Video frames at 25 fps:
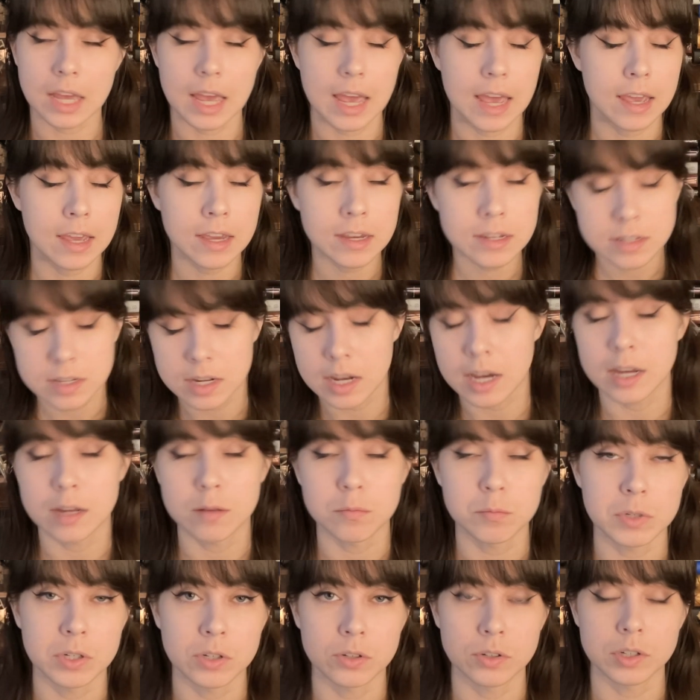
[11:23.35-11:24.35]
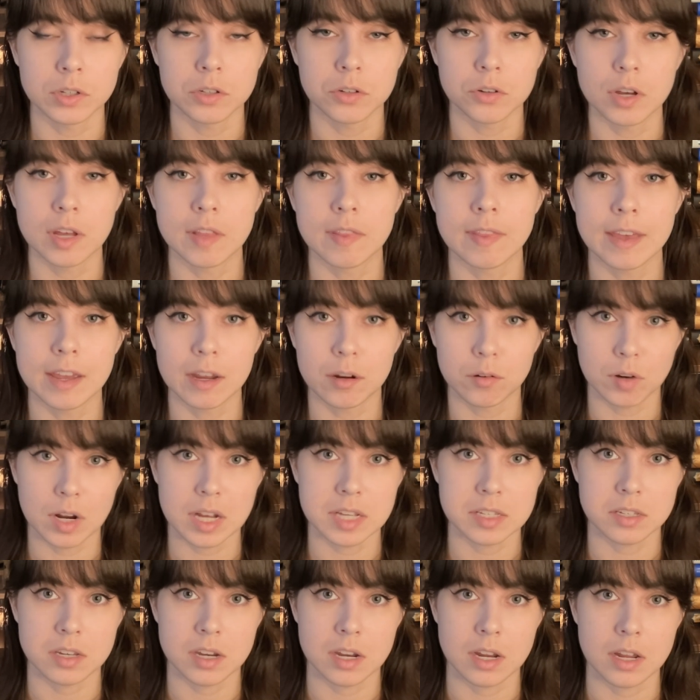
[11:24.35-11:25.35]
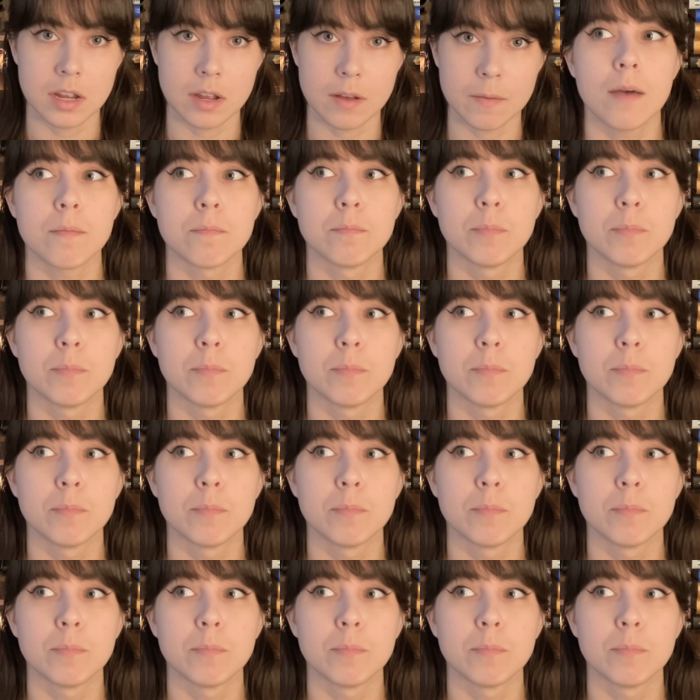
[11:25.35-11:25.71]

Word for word: anti-Imperial, and they arrested him.